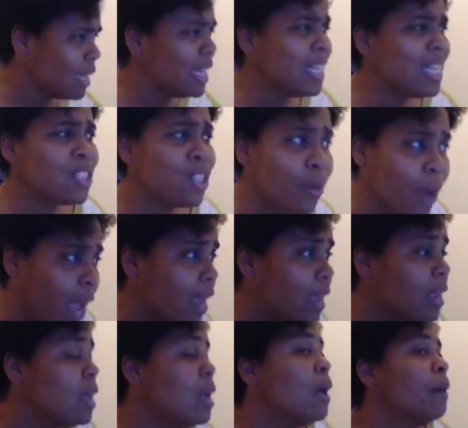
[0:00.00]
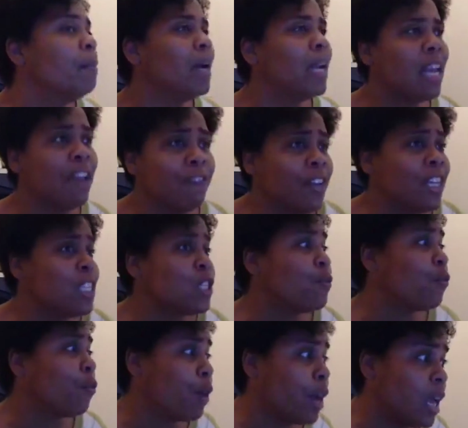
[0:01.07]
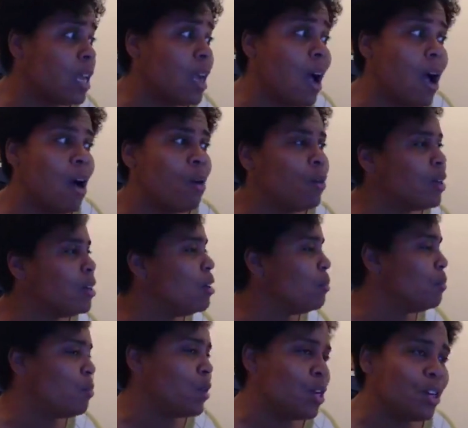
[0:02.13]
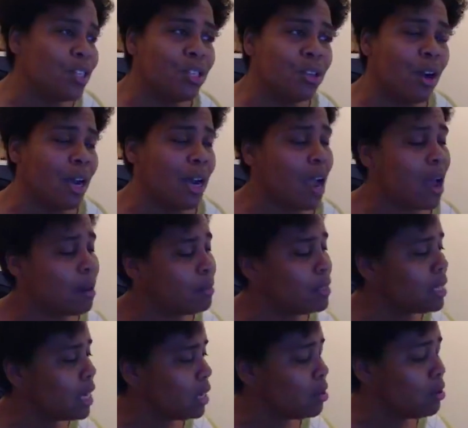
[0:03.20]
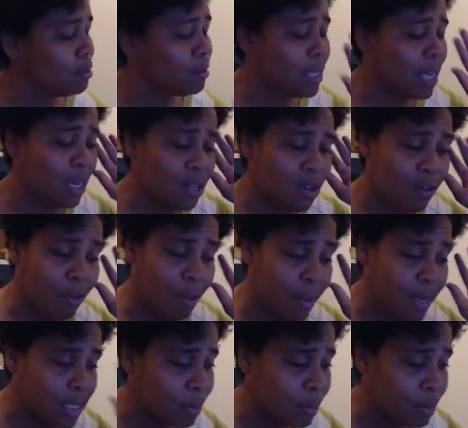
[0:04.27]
And that's okay. But if it's free, y'all, when you're starting out, I'm telling you from